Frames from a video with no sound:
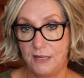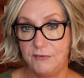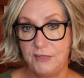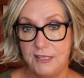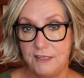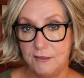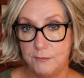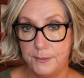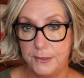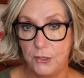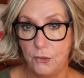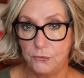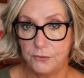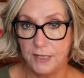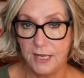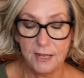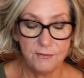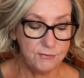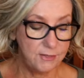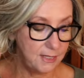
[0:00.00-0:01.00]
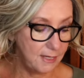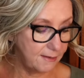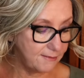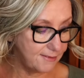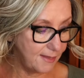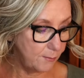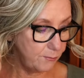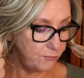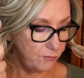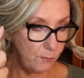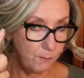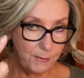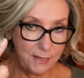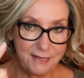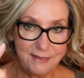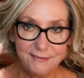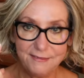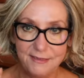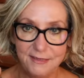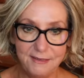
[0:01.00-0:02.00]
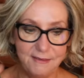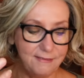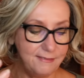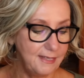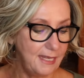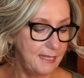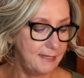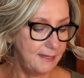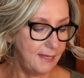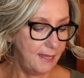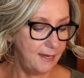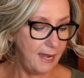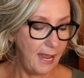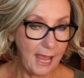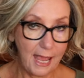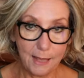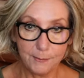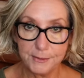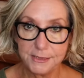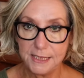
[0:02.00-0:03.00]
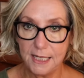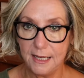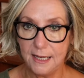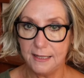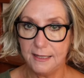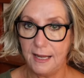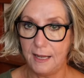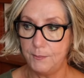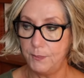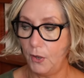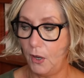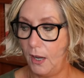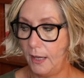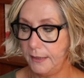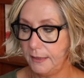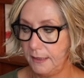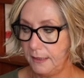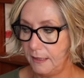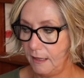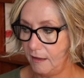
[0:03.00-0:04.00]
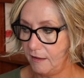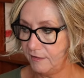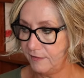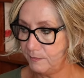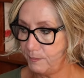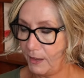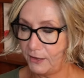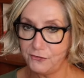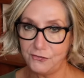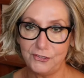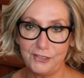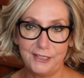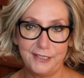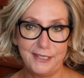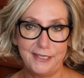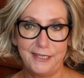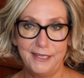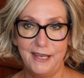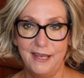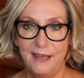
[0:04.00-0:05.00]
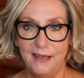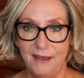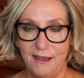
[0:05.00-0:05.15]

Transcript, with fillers: everything's been Old Navy except for Macy's, and then Habitat I bought in a, specially,